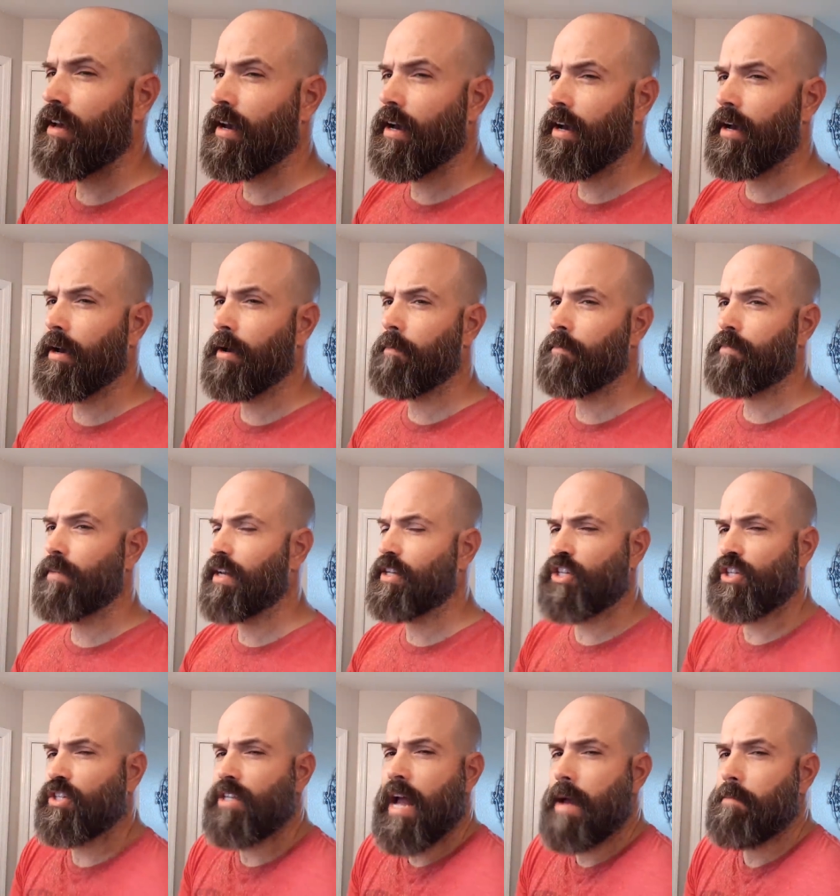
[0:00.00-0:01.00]
Um, it's
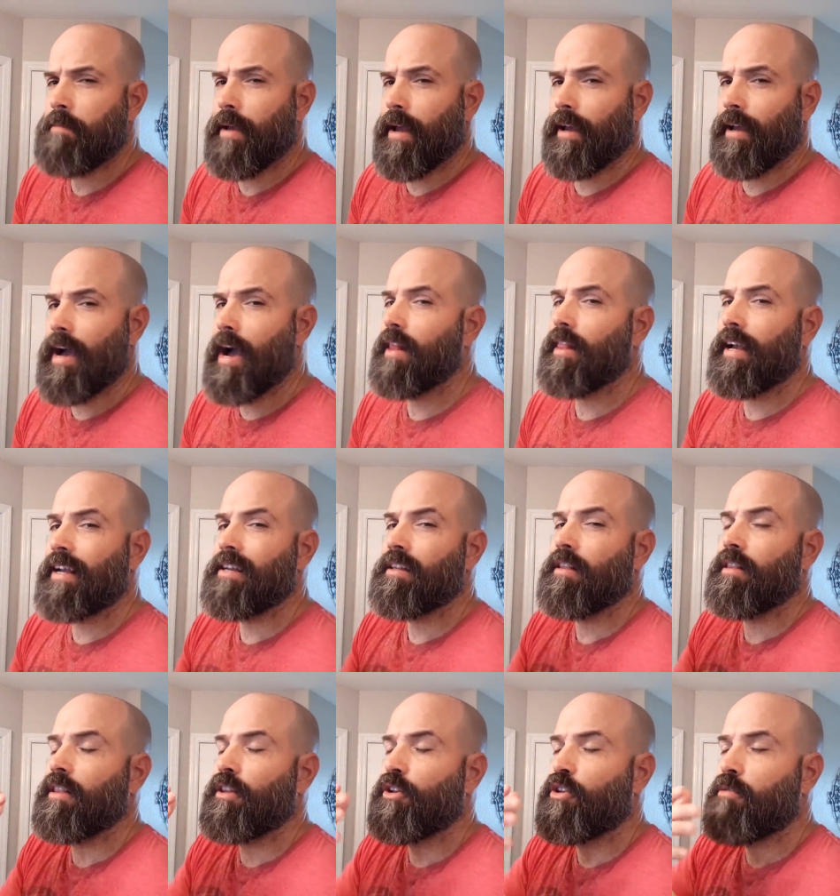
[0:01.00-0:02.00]
just not me. I like a
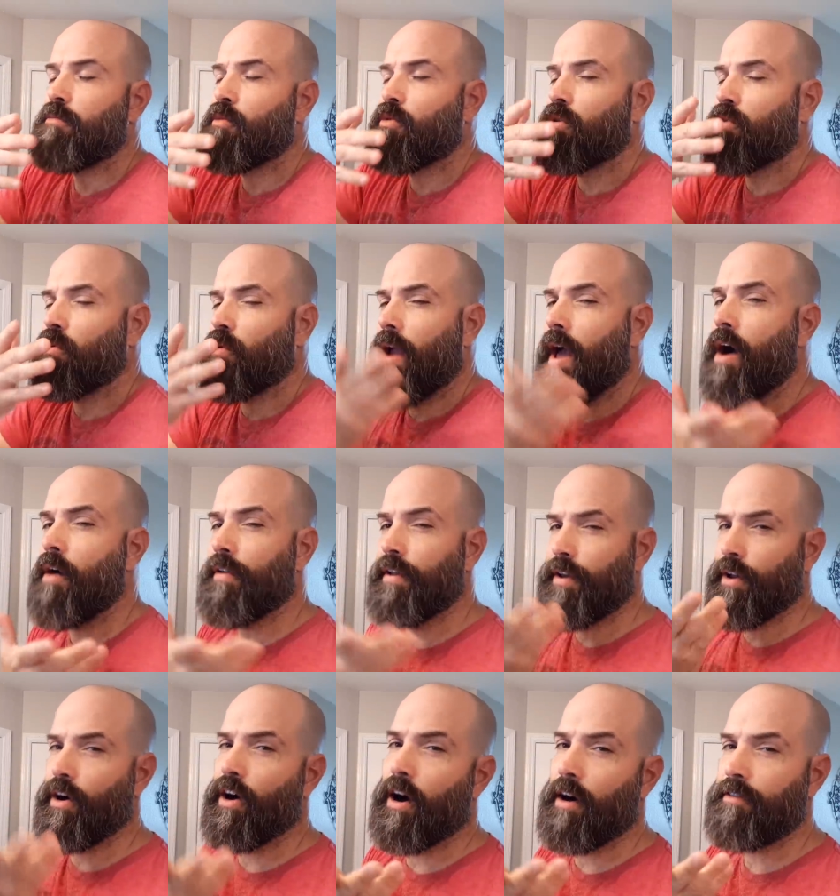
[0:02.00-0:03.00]
little more
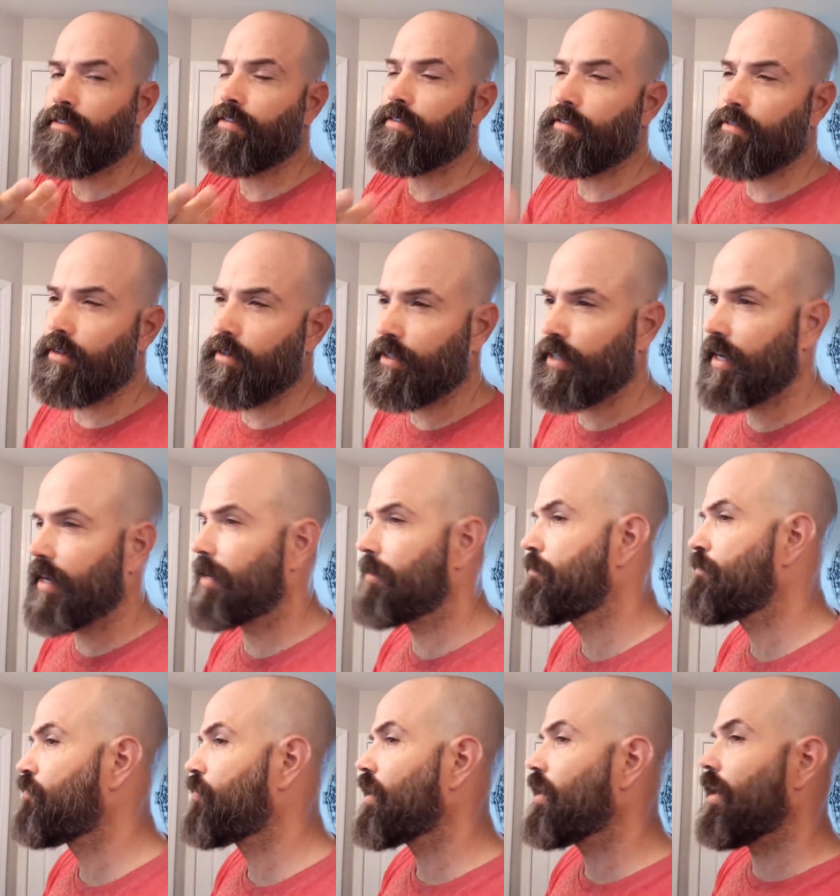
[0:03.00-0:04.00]
rounded off, okay?